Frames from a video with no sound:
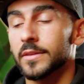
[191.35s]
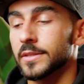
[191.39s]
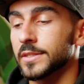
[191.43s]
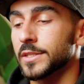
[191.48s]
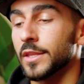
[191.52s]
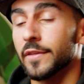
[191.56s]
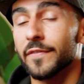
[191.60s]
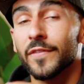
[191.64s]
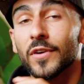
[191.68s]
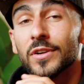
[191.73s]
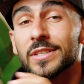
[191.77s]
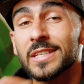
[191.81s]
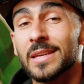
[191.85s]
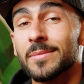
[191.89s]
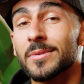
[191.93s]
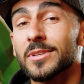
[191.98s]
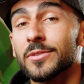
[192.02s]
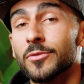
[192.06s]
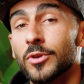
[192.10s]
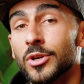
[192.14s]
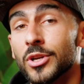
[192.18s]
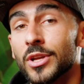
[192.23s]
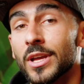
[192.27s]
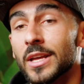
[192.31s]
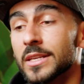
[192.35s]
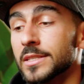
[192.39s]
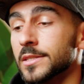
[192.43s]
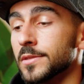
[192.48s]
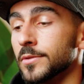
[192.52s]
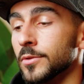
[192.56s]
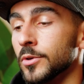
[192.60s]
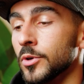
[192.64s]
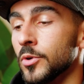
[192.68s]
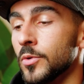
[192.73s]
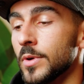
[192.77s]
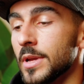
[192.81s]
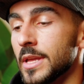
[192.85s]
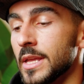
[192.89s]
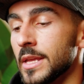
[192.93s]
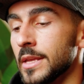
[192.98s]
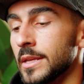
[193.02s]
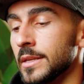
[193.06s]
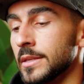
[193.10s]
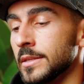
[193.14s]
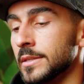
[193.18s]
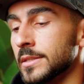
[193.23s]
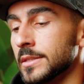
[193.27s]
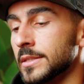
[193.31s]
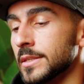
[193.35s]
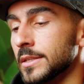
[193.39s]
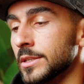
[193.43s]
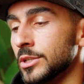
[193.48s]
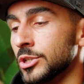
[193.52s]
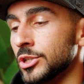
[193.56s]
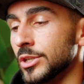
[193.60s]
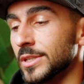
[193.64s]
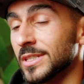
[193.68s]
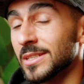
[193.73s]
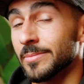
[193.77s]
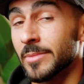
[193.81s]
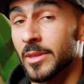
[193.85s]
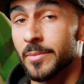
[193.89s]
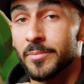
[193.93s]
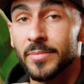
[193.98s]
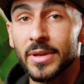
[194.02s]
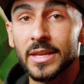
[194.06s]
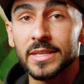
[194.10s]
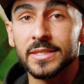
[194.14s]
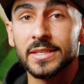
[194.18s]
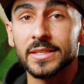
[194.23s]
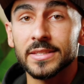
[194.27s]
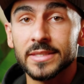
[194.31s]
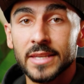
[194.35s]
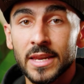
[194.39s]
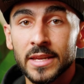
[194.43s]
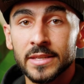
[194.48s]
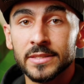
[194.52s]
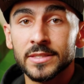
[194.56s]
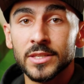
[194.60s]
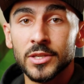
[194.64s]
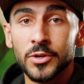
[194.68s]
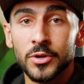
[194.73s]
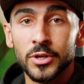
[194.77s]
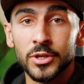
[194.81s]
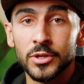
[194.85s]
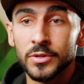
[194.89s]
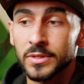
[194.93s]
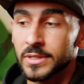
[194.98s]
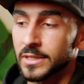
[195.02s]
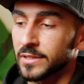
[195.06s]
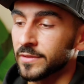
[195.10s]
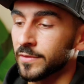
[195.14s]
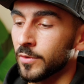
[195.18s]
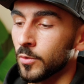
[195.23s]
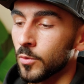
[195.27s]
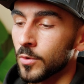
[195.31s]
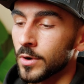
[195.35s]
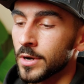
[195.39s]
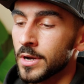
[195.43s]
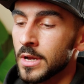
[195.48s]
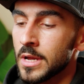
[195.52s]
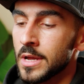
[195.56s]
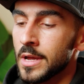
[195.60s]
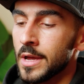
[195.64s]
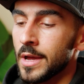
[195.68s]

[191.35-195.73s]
So the first thing I'm gonna run you guys through is just some of the basic settings that you could use this for.